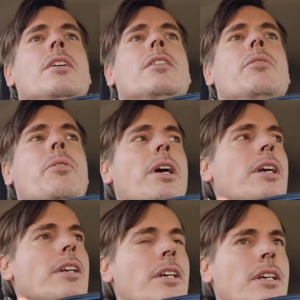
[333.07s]
the
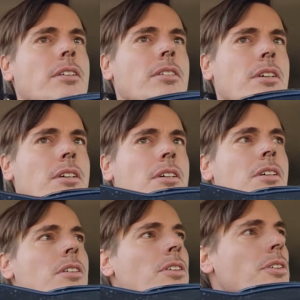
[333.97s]
rain and the
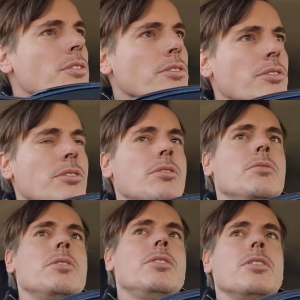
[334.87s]
use
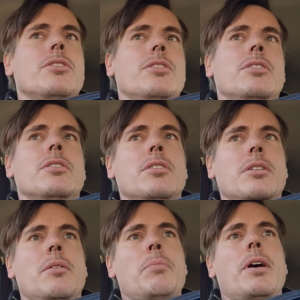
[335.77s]
will just
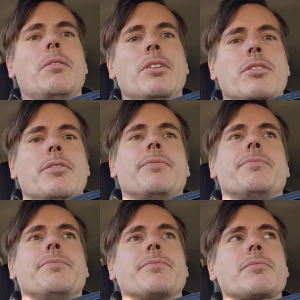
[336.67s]
perish.
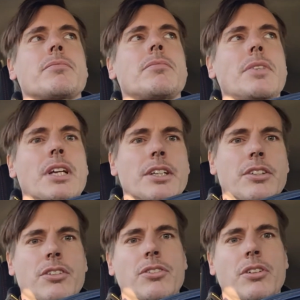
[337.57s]
This
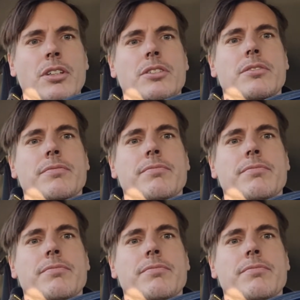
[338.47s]
is solid.